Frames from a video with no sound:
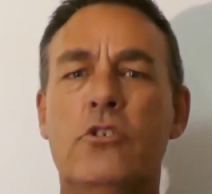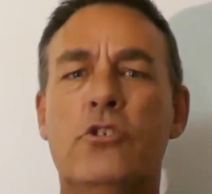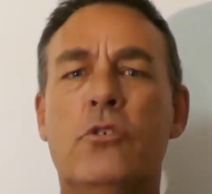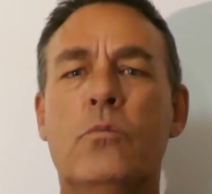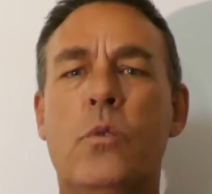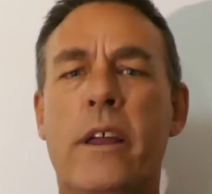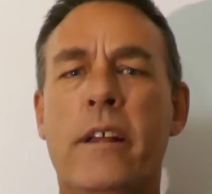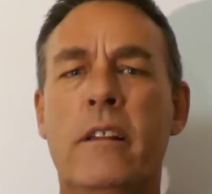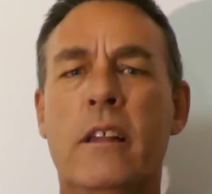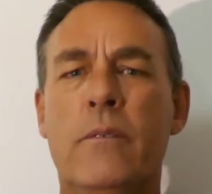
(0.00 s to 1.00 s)
John
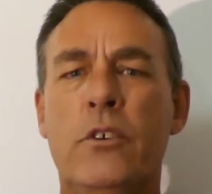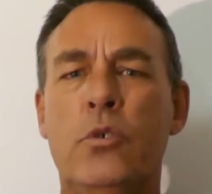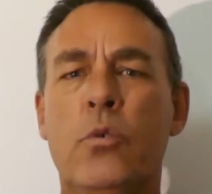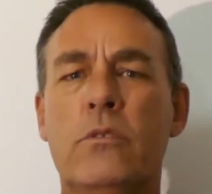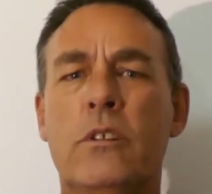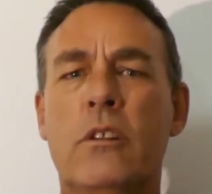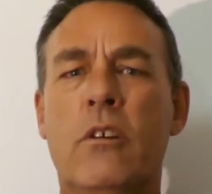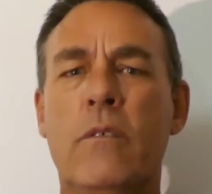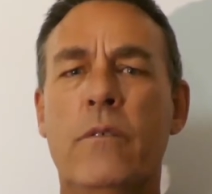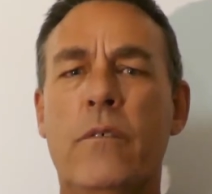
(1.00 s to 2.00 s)
Wayne Glover took the
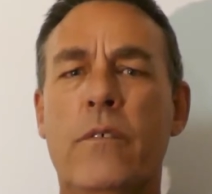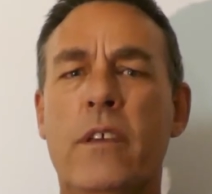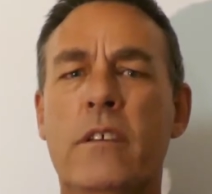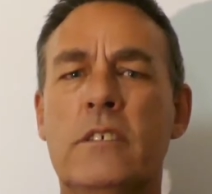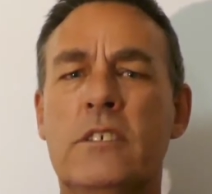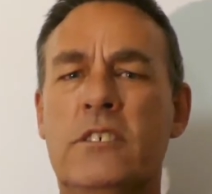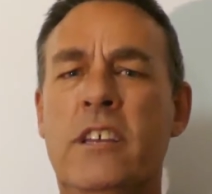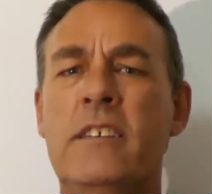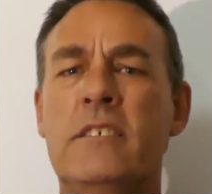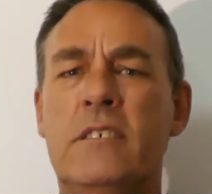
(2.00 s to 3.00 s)
life of his
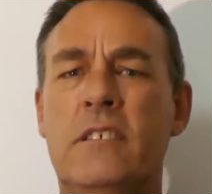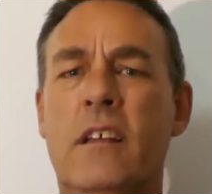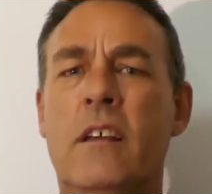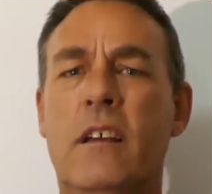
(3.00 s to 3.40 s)
sixth